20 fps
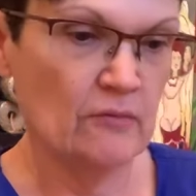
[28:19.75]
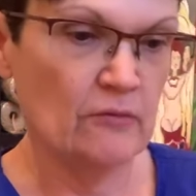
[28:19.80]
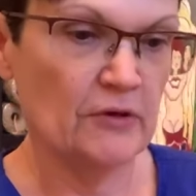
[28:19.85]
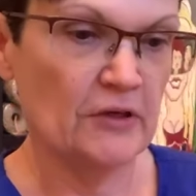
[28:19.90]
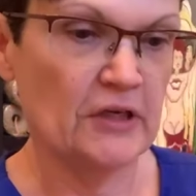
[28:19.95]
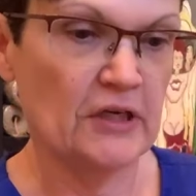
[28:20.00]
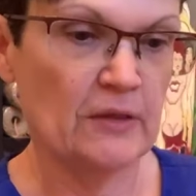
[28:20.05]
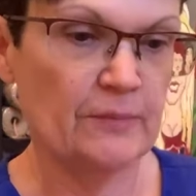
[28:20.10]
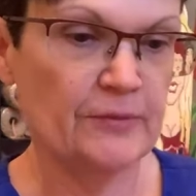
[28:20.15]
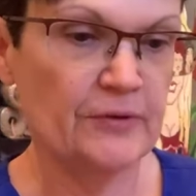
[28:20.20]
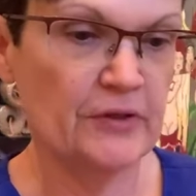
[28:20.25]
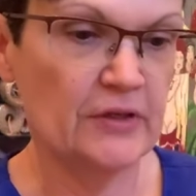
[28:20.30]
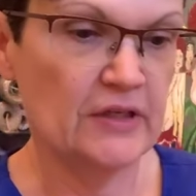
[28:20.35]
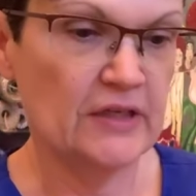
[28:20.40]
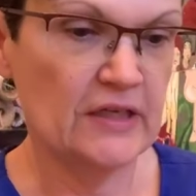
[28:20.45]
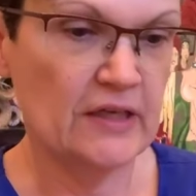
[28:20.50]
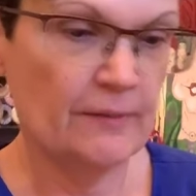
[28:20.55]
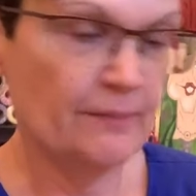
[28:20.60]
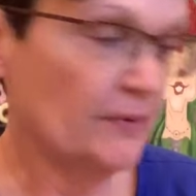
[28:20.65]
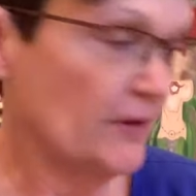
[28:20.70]
We're going to put
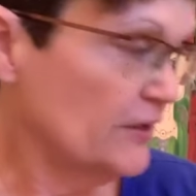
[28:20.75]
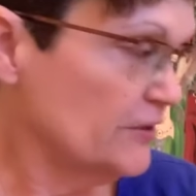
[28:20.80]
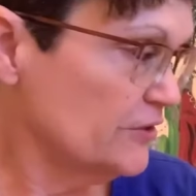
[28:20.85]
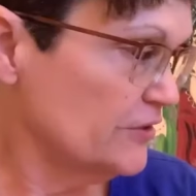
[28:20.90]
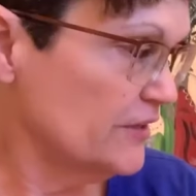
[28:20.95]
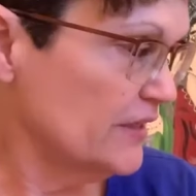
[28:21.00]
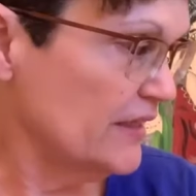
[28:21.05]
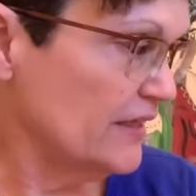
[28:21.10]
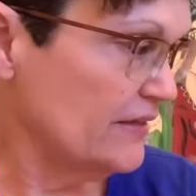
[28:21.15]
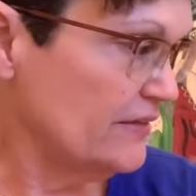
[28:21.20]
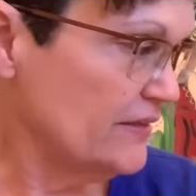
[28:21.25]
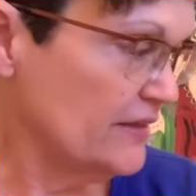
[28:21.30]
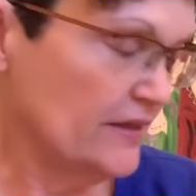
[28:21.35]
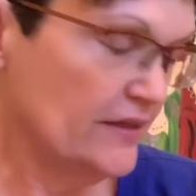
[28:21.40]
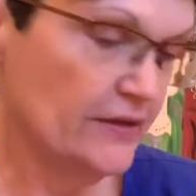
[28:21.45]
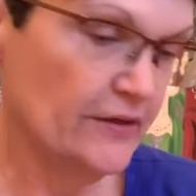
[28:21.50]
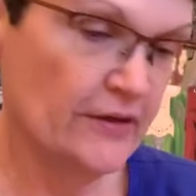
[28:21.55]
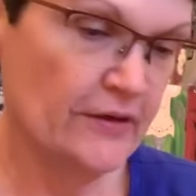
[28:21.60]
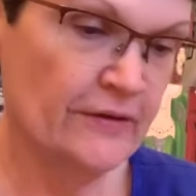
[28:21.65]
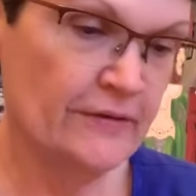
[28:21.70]
it up underneath
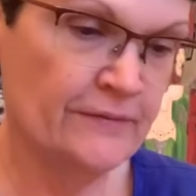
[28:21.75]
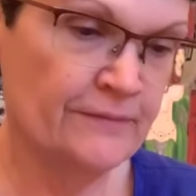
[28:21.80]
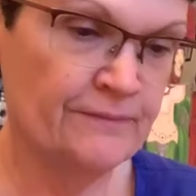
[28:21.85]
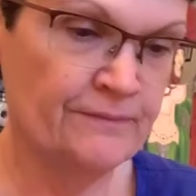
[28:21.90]
here.